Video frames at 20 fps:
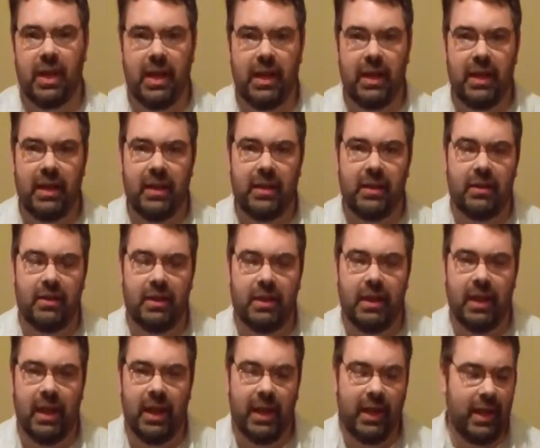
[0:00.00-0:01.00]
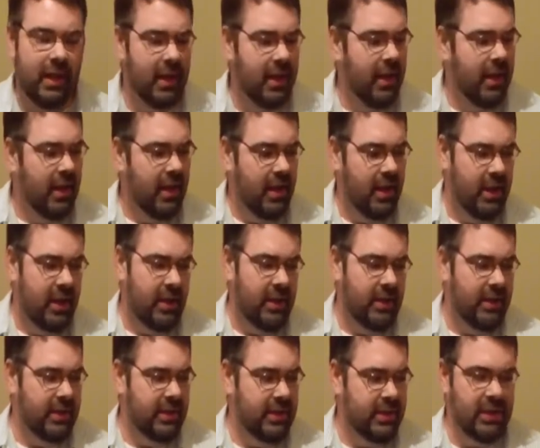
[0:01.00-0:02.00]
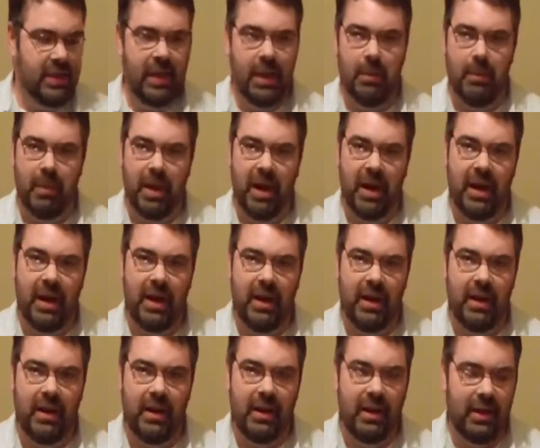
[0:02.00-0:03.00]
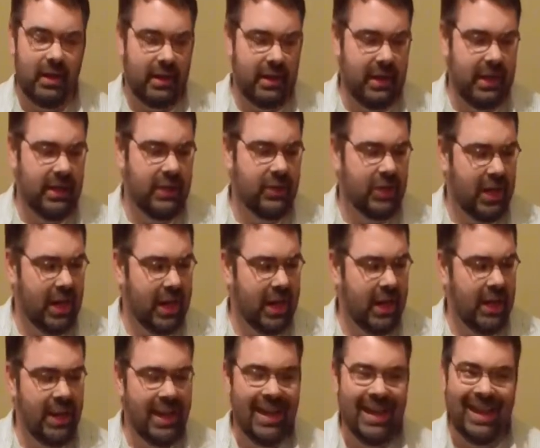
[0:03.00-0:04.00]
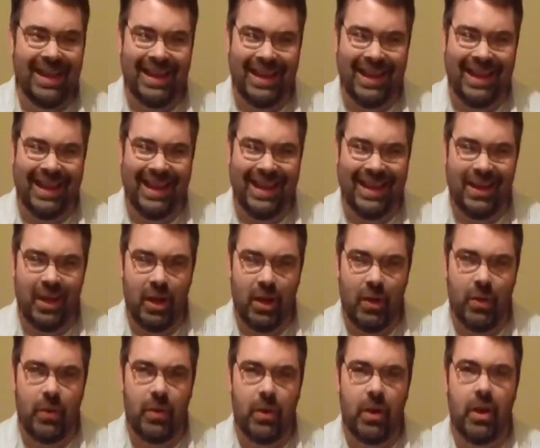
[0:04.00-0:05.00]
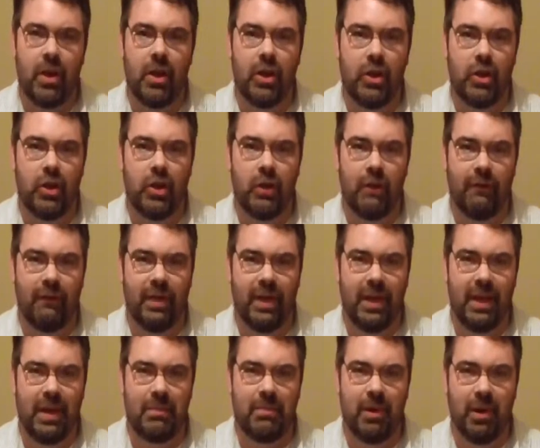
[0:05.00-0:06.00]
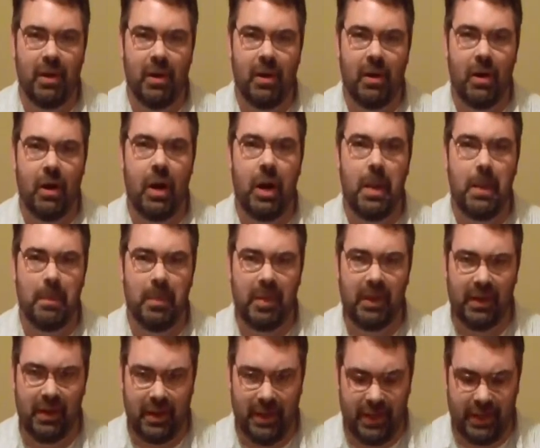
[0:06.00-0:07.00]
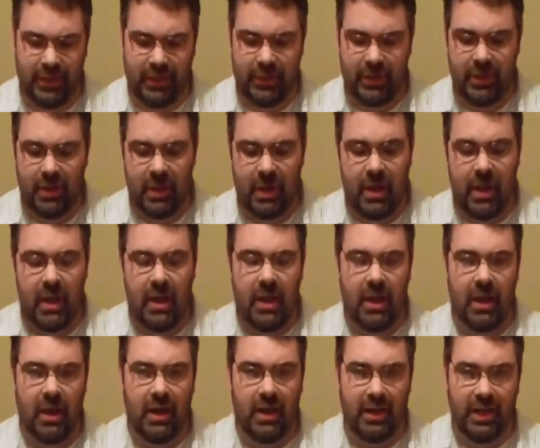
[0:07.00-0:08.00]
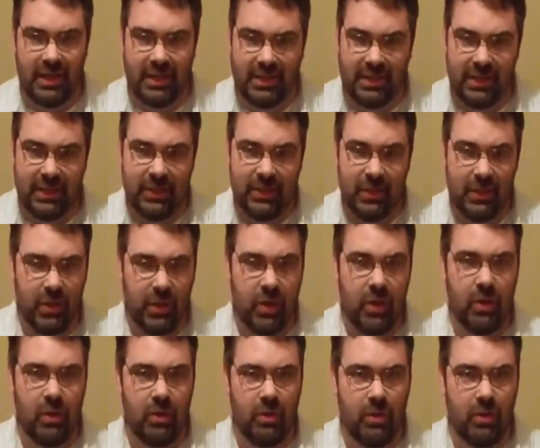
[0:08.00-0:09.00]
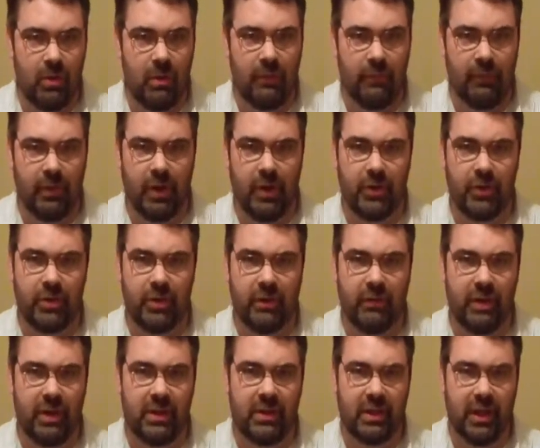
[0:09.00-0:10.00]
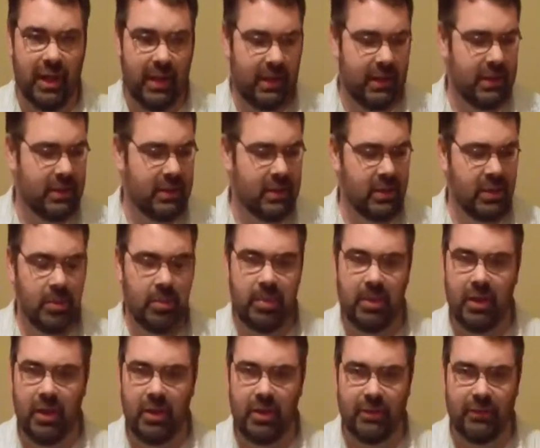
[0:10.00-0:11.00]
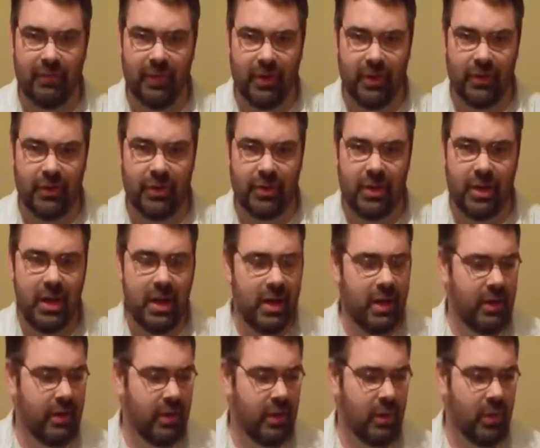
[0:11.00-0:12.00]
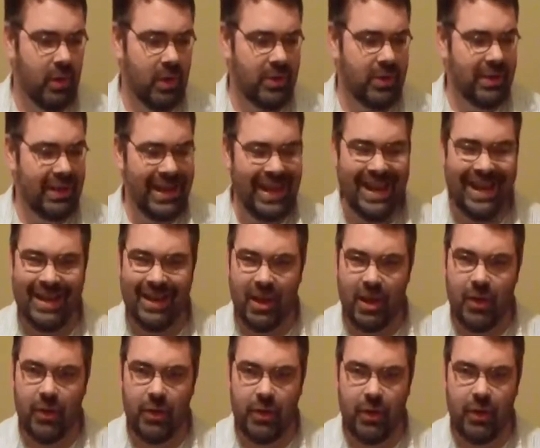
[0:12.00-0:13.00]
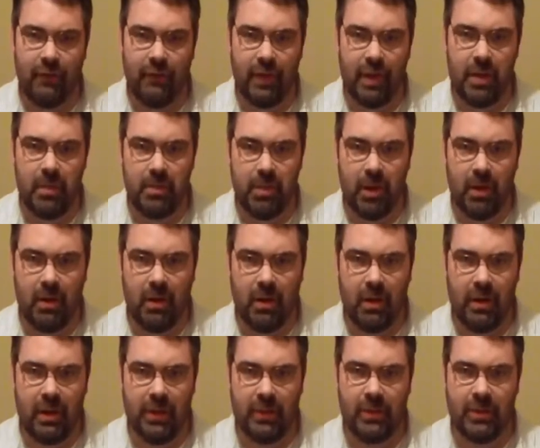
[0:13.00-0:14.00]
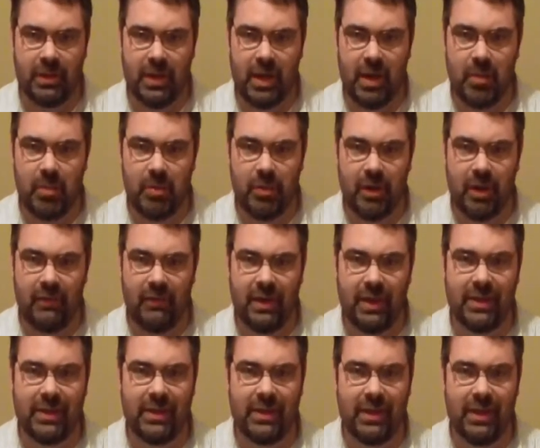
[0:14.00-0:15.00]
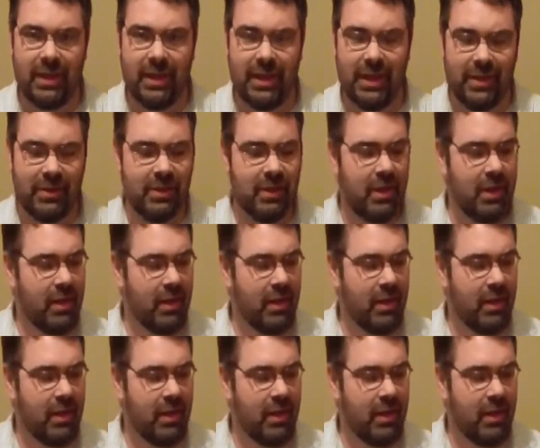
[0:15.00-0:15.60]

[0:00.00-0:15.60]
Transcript: got in today. Uh, this is the American DJ Eco UV Bar Plus. Uh, this is the new version of this light. This is the plus version. There was an Eco UV bar that was out previous to this